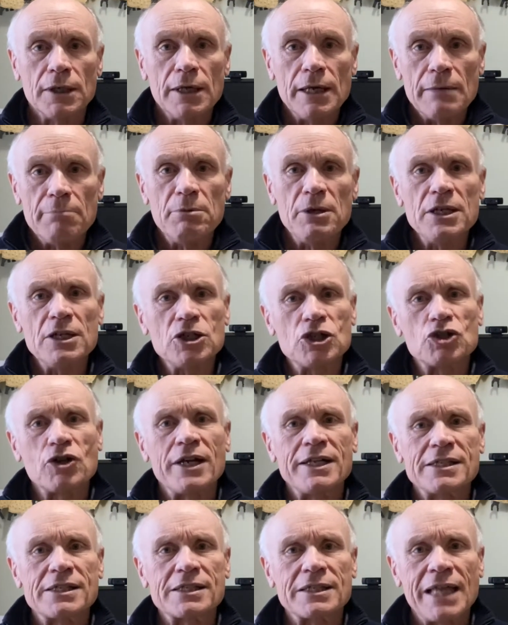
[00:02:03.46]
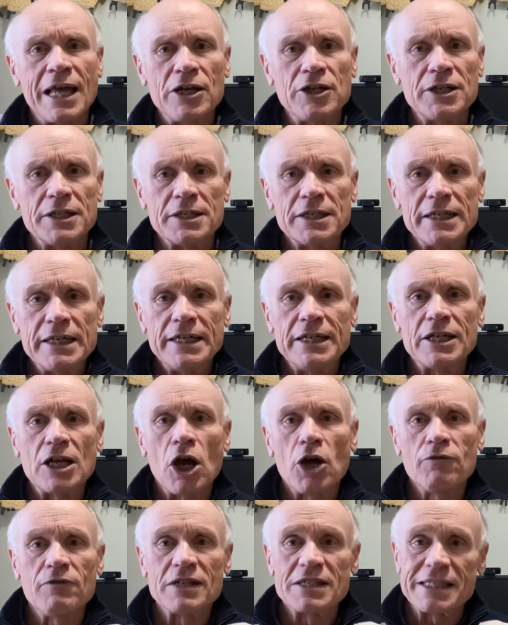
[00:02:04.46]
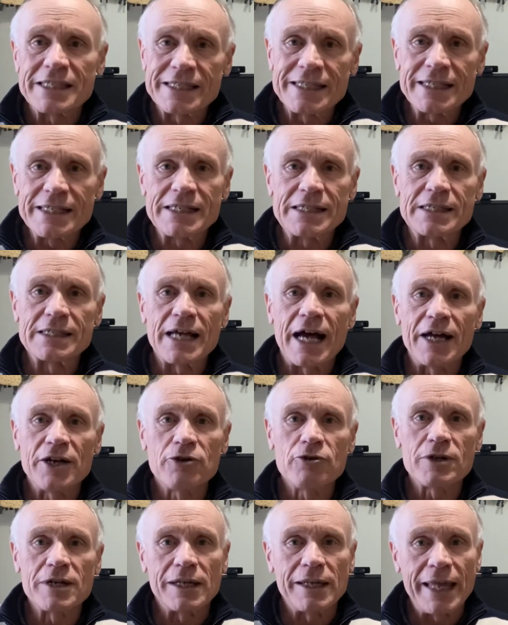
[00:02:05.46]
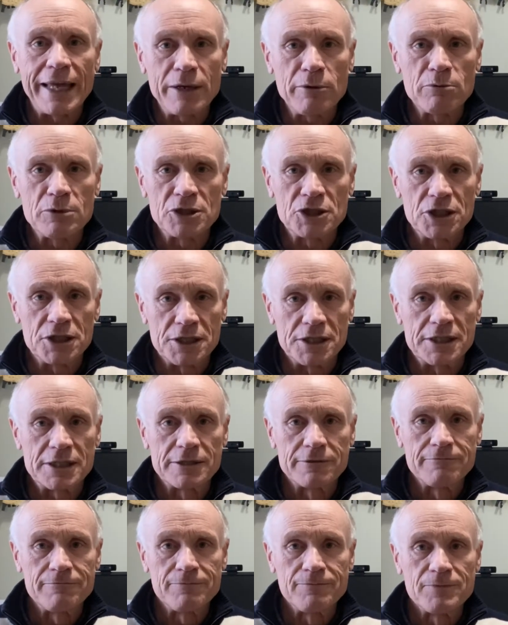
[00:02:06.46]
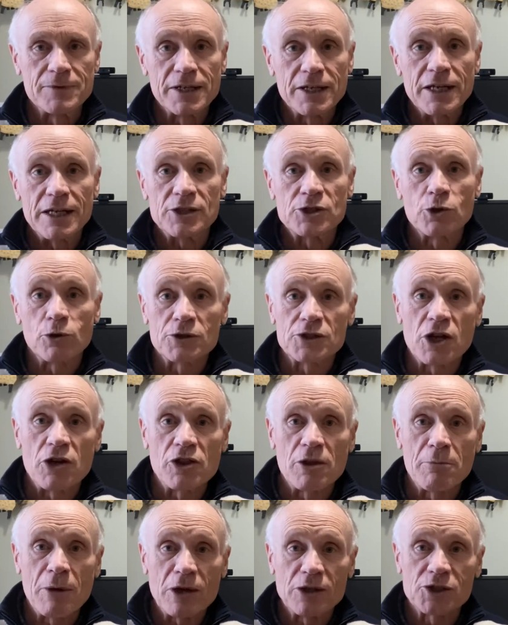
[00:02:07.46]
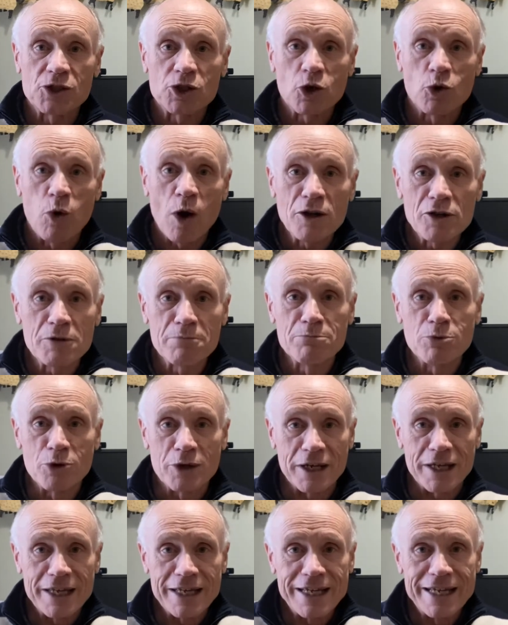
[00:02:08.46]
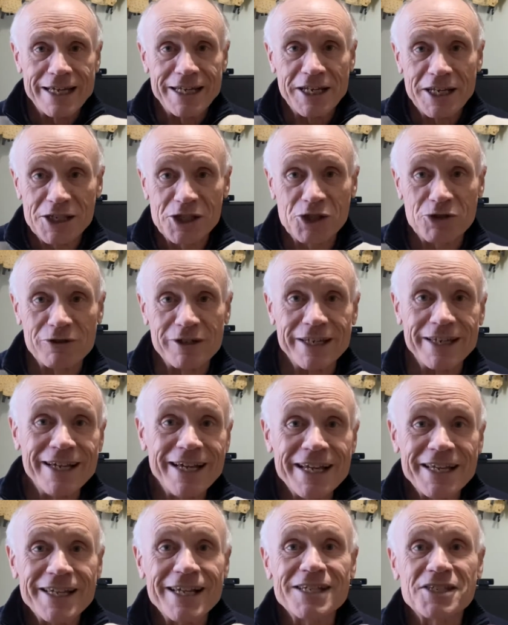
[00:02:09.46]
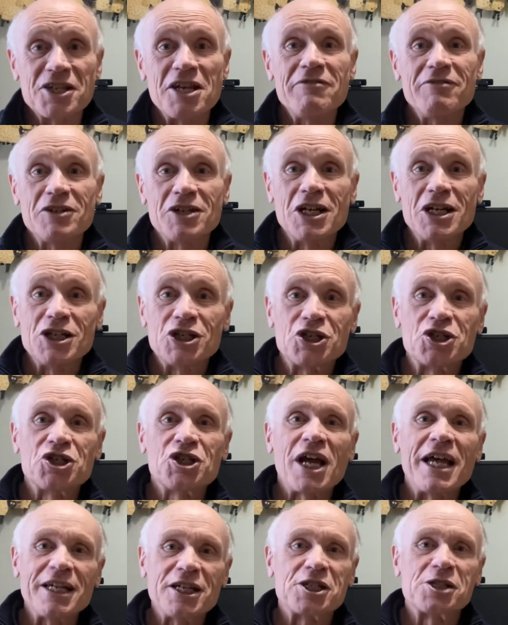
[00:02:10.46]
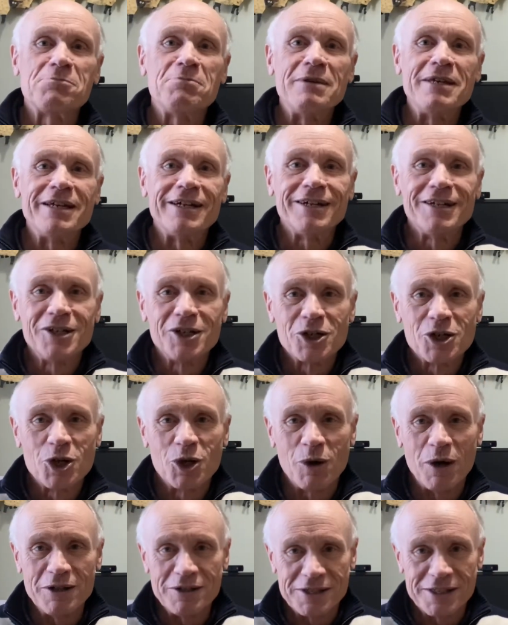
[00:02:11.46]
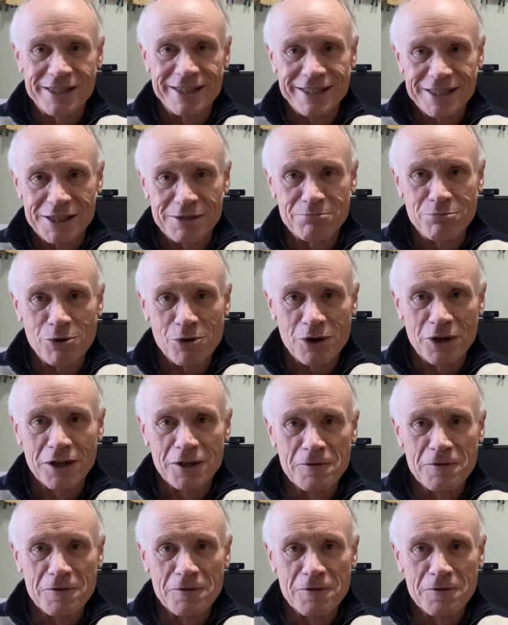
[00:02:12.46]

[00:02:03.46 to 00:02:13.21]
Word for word: being translated in over 600 languages. It's also the most quoted book in history. Yes, even Shakespeare quotes this book.